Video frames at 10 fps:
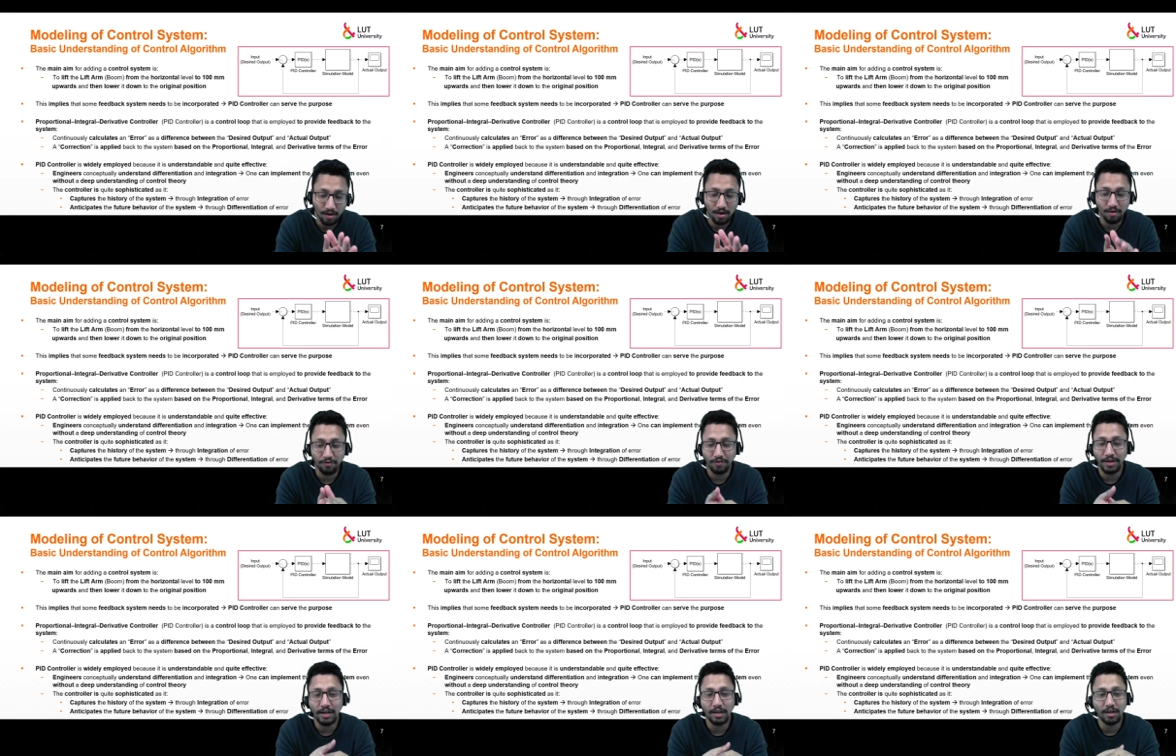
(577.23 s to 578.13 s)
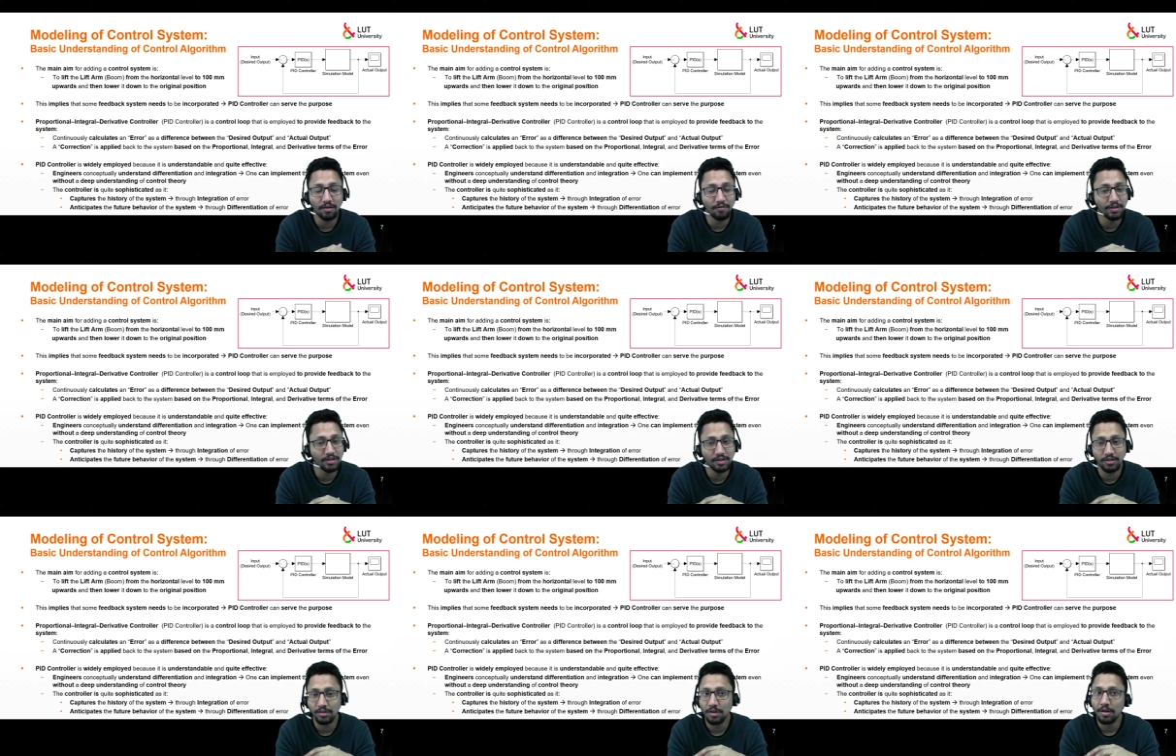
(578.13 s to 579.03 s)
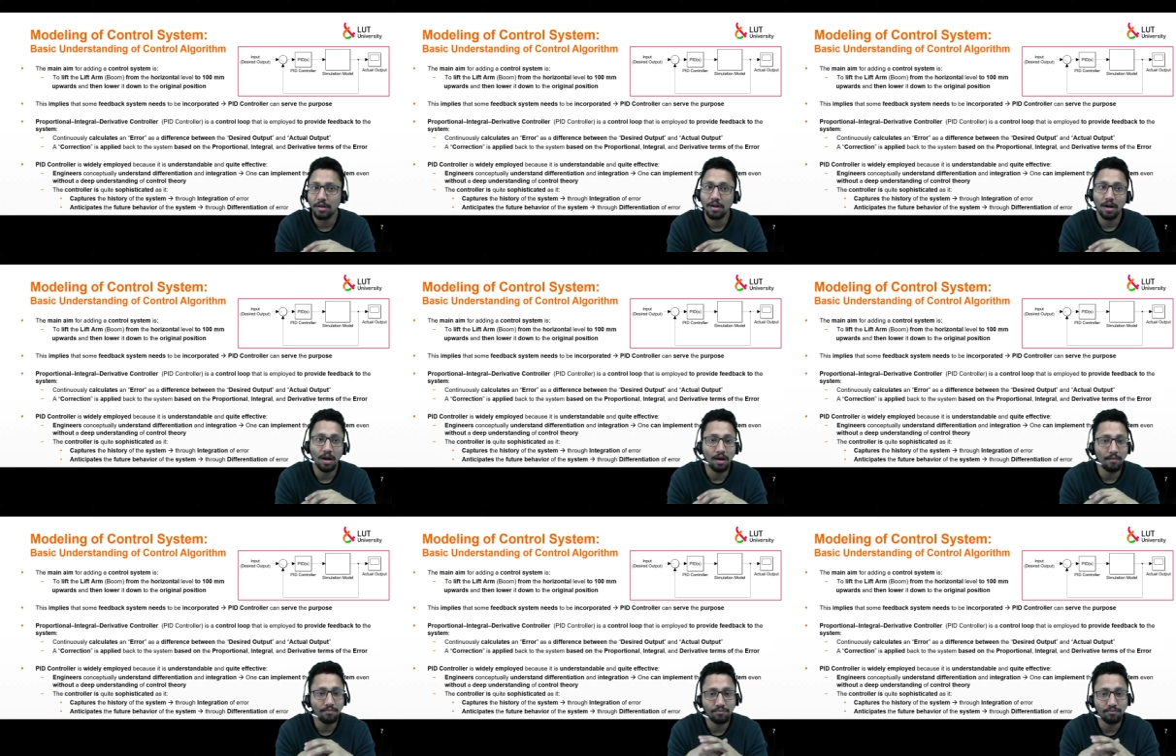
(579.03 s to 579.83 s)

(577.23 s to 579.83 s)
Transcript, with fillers: uh, field, which is uh,